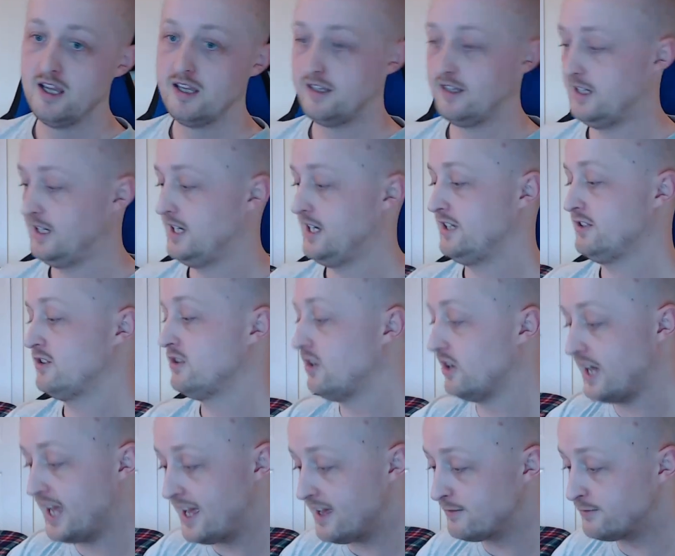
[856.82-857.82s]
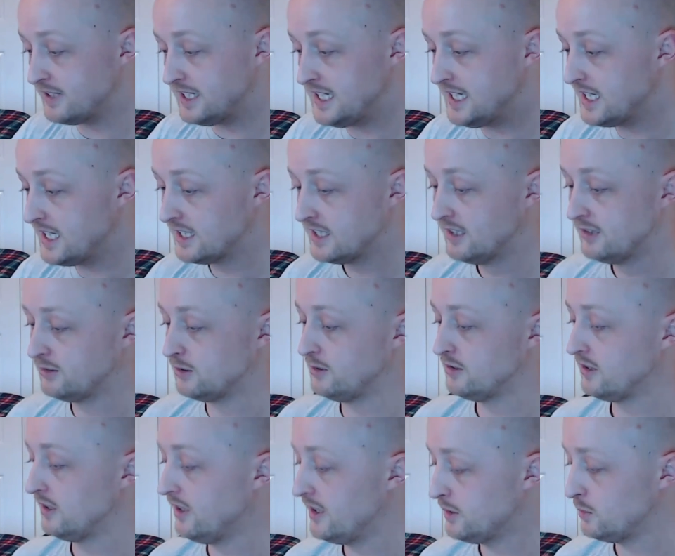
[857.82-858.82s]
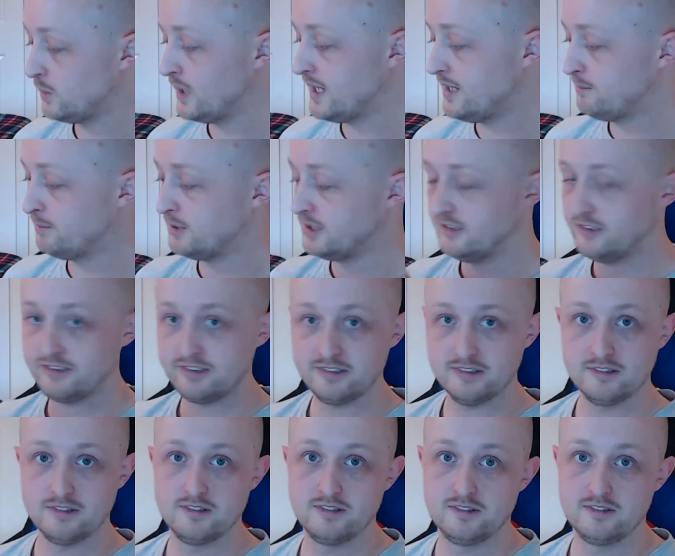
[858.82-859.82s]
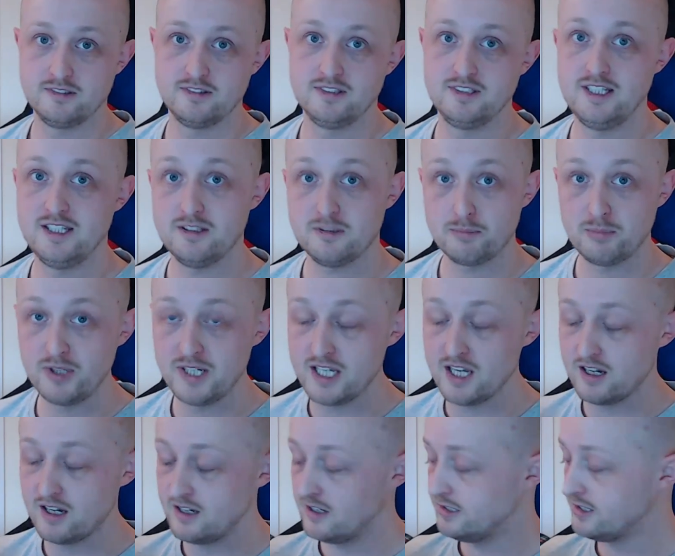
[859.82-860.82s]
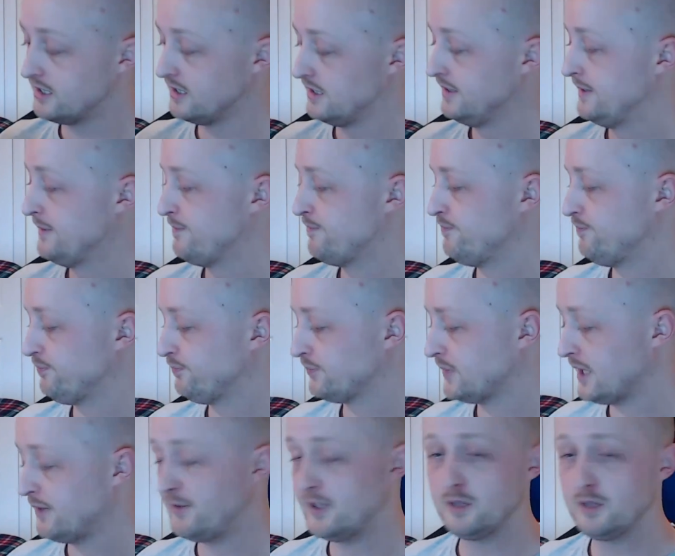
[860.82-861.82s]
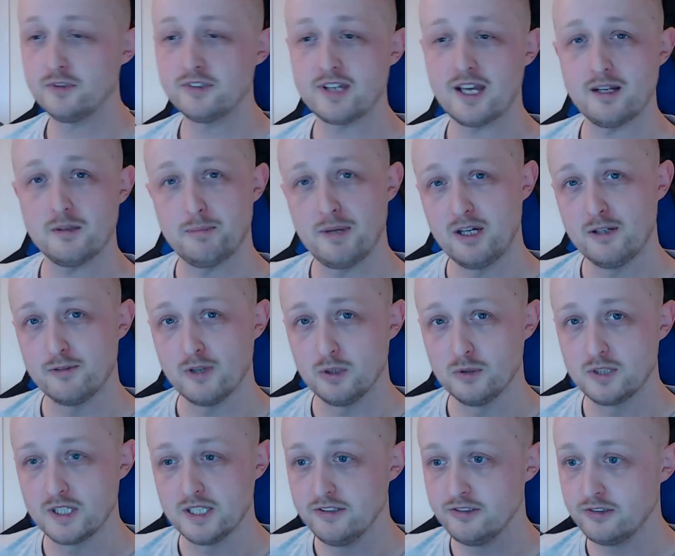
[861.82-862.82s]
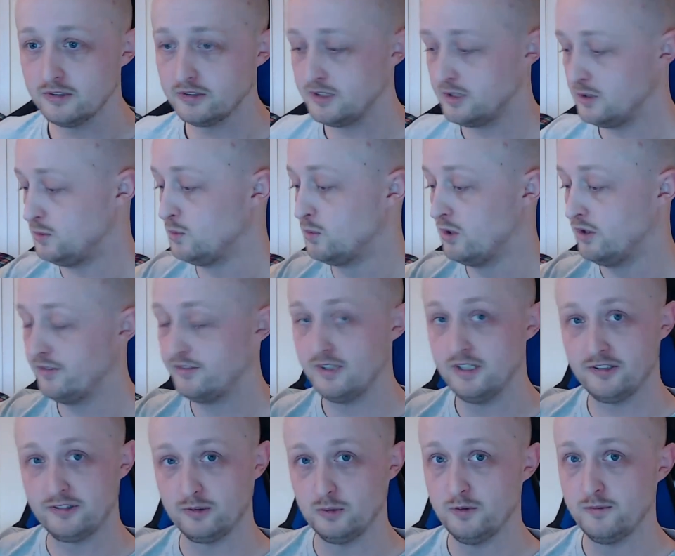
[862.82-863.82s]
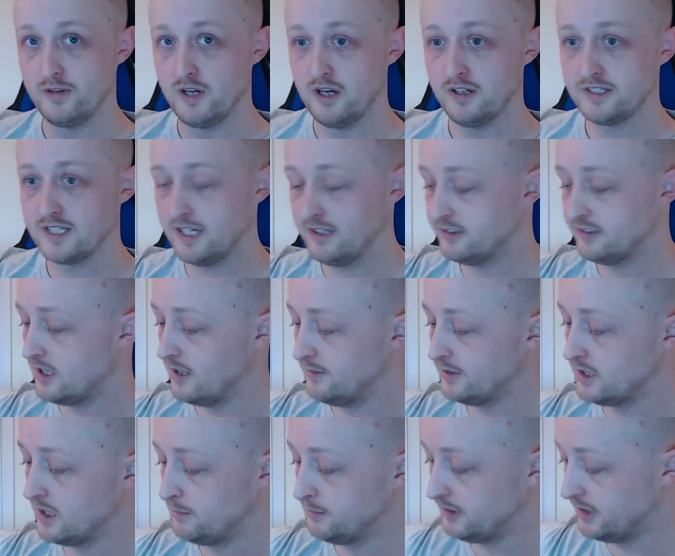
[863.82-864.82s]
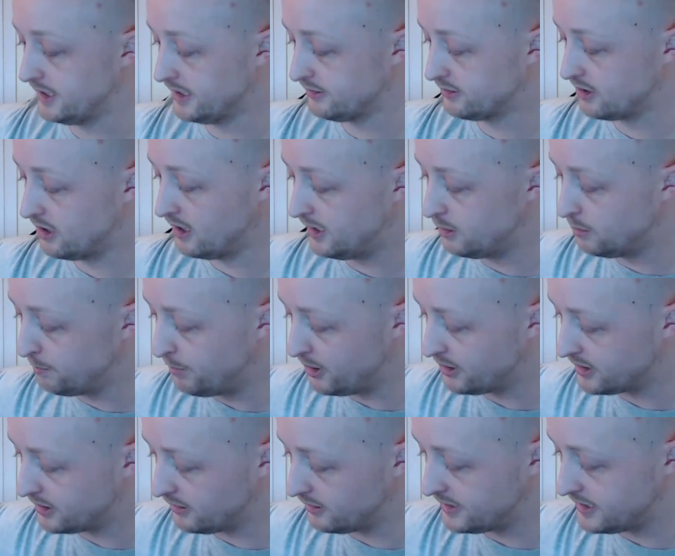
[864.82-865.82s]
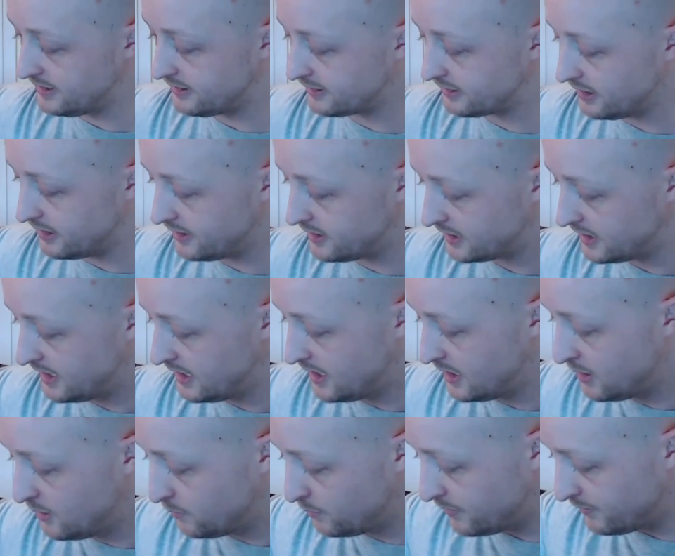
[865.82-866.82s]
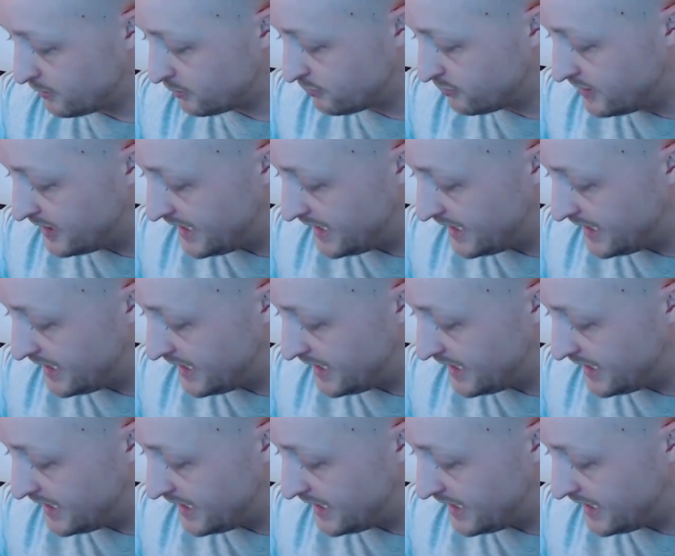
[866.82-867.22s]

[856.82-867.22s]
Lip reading: It's not heavy, so it's lightweight, but it's pretty hard. If anyone's had a pair of Oakleys, you'll know what this sort of hard case cover comes like. It's got a little pocket on the inside with a really